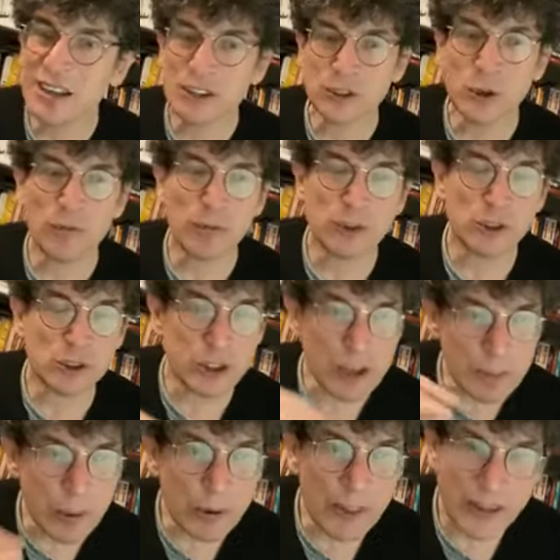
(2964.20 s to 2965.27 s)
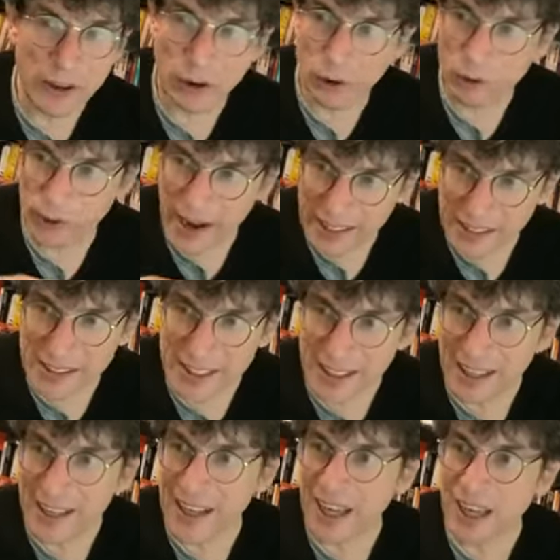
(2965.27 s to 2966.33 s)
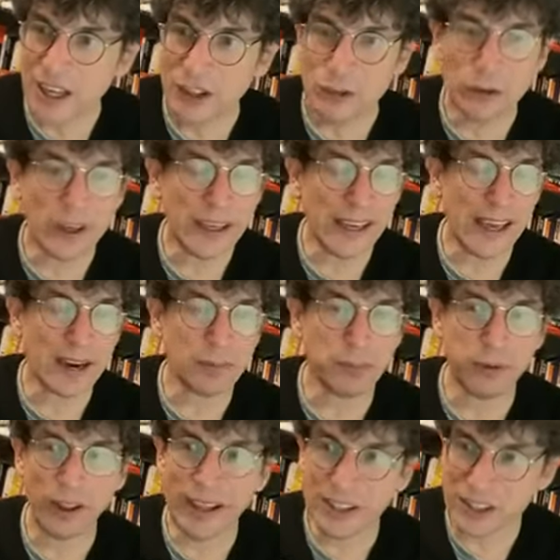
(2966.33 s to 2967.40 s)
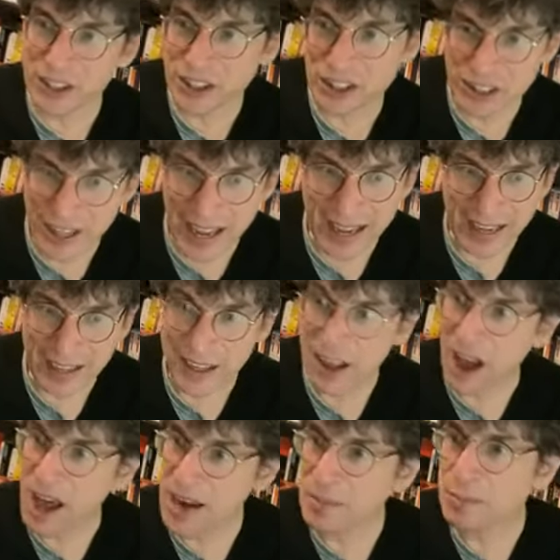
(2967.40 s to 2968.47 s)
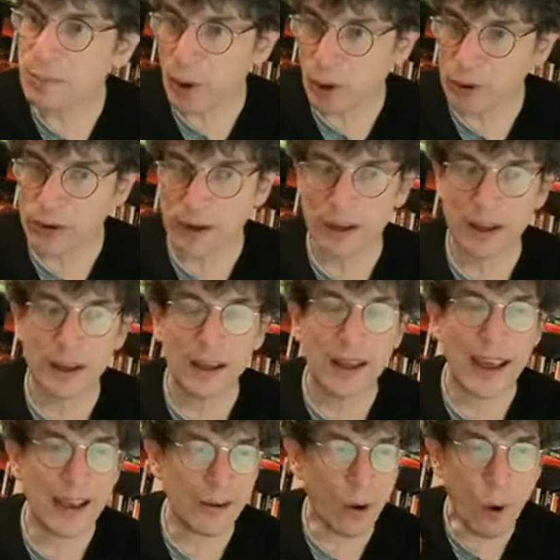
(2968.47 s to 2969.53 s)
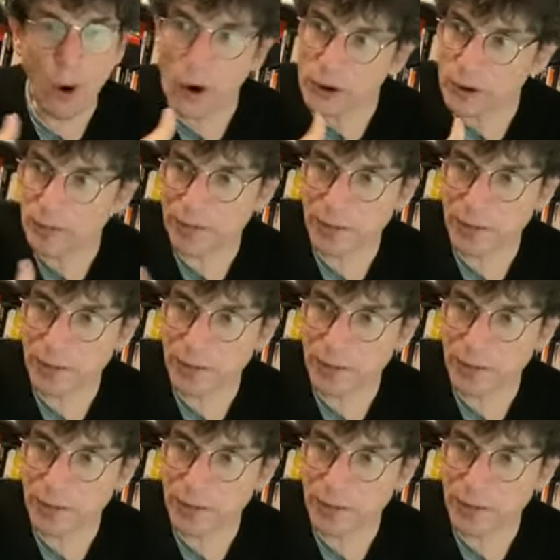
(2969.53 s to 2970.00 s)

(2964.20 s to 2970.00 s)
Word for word: So for cheaper than your rent, you can get a place to stay on a boat and all your